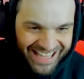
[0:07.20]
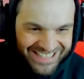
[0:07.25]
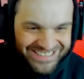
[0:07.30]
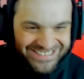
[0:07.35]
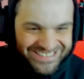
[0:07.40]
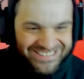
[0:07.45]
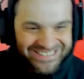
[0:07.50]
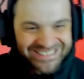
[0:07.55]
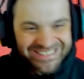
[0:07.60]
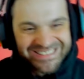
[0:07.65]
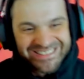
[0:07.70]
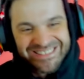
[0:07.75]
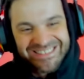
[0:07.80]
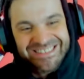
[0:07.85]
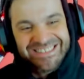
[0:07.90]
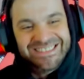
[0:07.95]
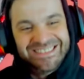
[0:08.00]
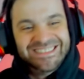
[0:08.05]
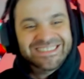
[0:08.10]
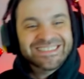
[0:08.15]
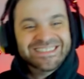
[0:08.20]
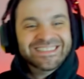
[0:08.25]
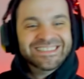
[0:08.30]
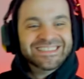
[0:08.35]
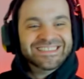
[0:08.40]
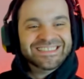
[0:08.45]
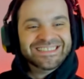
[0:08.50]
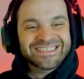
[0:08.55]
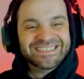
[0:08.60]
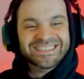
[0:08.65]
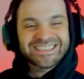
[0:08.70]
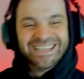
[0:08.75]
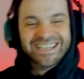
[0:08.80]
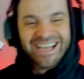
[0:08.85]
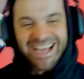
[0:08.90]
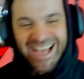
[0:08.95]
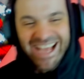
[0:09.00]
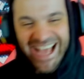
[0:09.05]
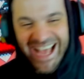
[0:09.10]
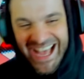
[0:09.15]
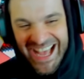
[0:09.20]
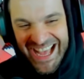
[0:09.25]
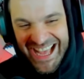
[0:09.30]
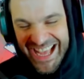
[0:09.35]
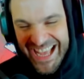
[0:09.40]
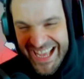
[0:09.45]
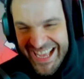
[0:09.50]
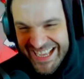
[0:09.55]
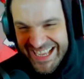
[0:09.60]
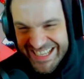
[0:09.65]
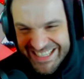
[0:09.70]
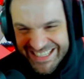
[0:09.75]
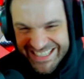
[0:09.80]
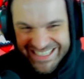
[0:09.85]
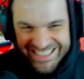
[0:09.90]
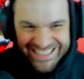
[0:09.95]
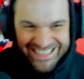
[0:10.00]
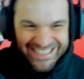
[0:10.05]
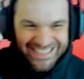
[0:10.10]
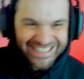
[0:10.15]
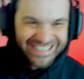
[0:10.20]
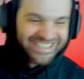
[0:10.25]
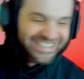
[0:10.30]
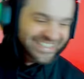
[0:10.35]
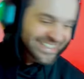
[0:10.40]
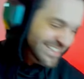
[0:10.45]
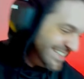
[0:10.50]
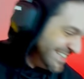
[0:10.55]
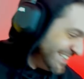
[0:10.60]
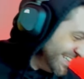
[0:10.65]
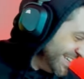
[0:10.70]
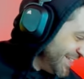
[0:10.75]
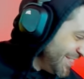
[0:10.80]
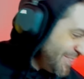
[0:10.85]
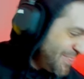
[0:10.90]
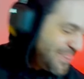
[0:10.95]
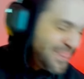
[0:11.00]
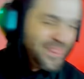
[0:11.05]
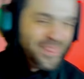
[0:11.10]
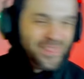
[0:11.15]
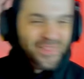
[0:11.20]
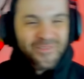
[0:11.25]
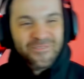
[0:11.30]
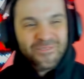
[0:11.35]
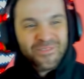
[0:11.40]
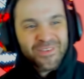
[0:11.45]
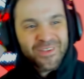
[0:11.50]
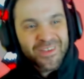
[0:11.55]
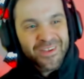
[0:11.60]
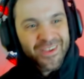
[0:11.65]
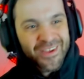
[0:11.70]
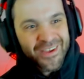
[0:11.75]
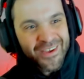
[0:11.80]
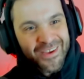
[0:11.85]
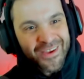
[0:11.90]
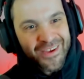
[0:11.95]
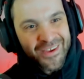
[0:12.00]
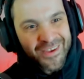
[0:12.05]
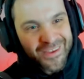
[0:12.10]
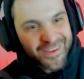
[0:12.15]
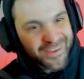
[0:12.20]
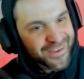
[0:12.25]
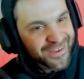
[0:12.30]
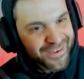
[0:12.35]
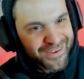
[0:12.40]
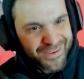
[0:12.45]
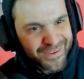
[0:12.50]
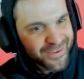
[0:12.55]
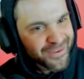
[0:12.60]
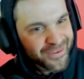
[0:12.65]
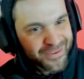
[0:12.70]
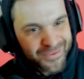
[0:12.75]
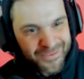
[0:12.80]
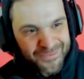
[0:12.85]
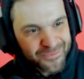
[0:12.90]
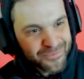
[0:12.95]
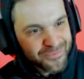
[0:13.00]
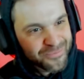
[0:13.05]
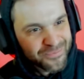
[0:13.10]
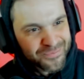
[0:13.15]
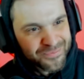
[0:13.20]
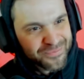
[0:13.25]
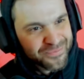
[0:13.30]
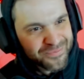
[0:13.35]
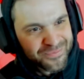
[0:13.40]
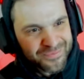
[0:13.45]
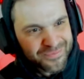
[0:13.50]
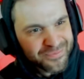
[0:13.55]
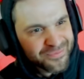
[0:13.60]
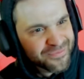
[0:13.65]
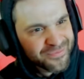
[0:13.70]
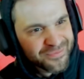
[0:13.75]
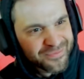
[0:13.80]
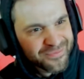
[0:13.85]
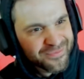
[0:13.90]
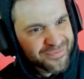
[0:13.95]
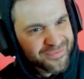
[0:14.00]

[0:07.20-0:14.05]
No words are spoken by the person on screen.